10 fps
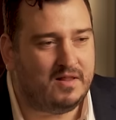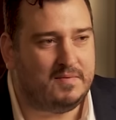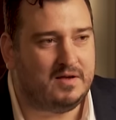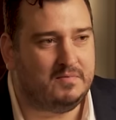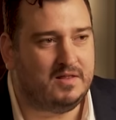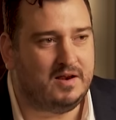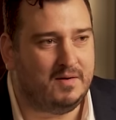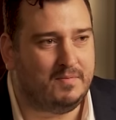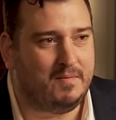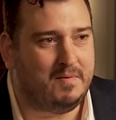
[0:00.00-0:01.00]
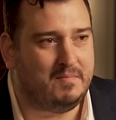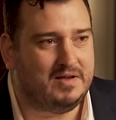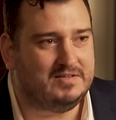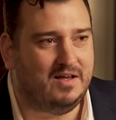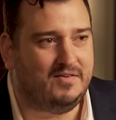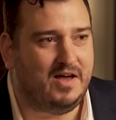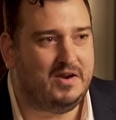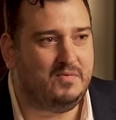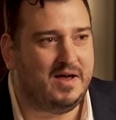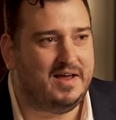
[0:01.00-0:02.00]
let me come to the airport by myself. How
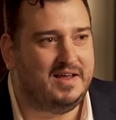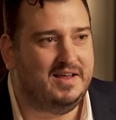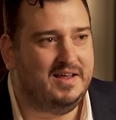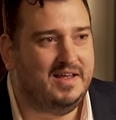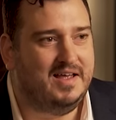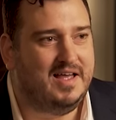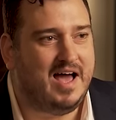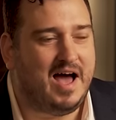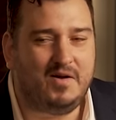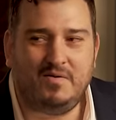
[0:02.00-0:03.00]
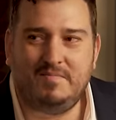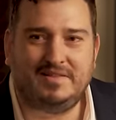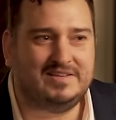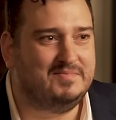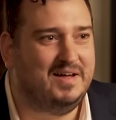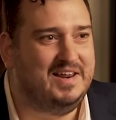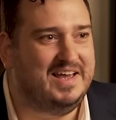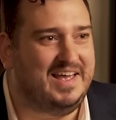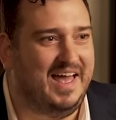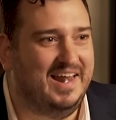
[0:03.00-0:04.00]
do I make this money
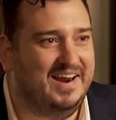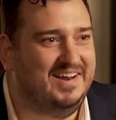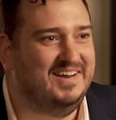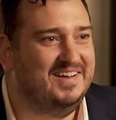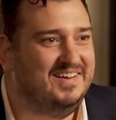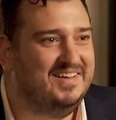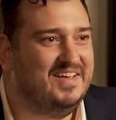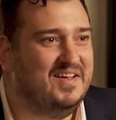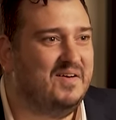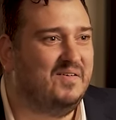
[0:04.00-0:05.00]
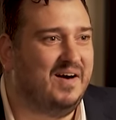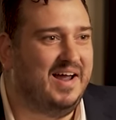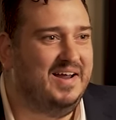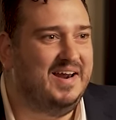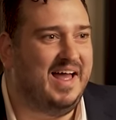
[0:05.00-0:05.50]
again? Right?